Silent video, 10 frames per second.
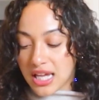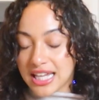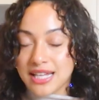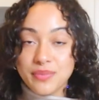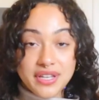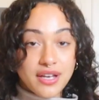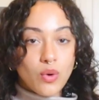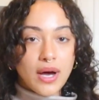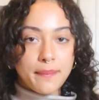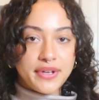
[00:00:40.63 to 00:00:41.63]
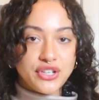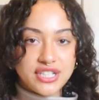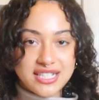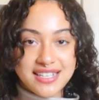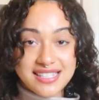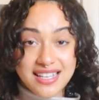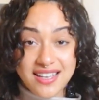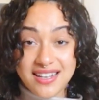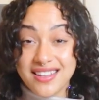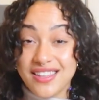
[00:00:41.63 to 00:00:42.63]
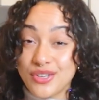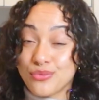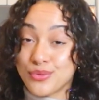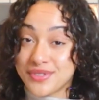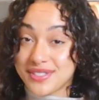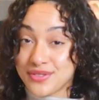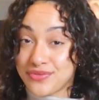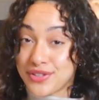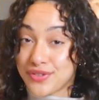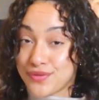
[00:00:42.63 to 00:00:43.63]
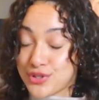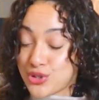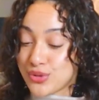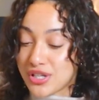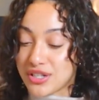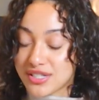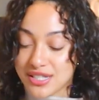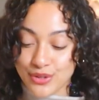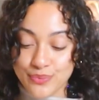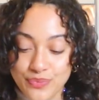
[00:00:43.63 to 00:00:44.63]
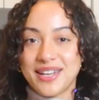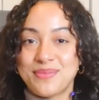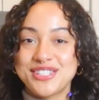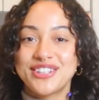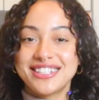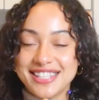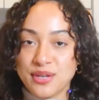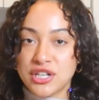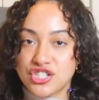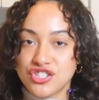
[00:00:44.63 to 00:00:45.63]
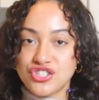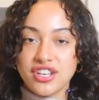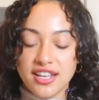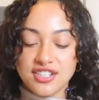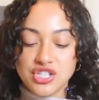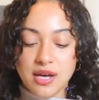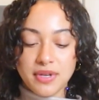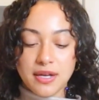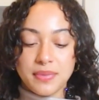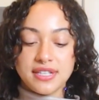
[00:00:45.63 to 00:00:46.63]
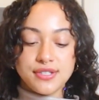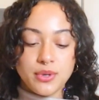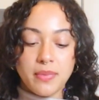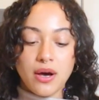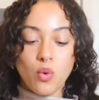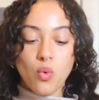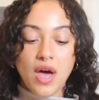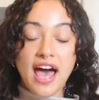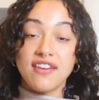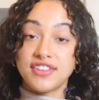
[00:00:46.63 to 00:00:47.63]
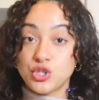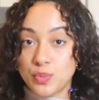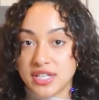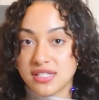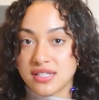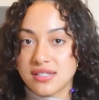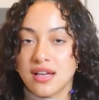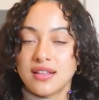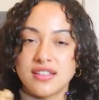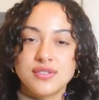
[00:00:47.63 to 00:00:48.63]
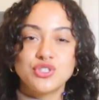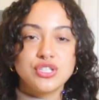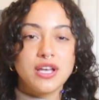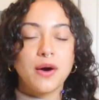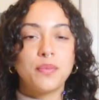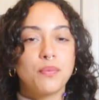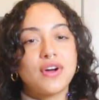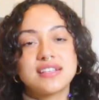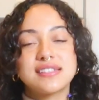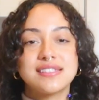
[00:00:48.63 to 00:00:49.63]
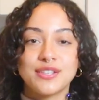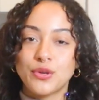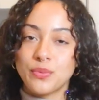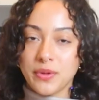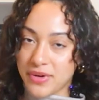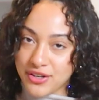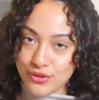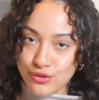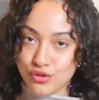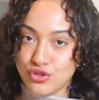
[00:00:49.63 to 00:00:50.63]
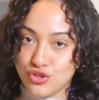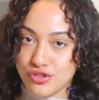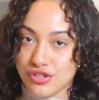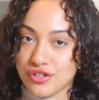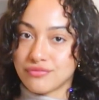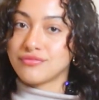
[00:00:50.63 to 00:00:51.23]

It can be quite bitter in taste, and I think it ruins the flavor of the juice, honestly. I'm also gonna take my ginger and chop it up into about 1/2-inch pieces. This will just help it process a little bit better through the juicer.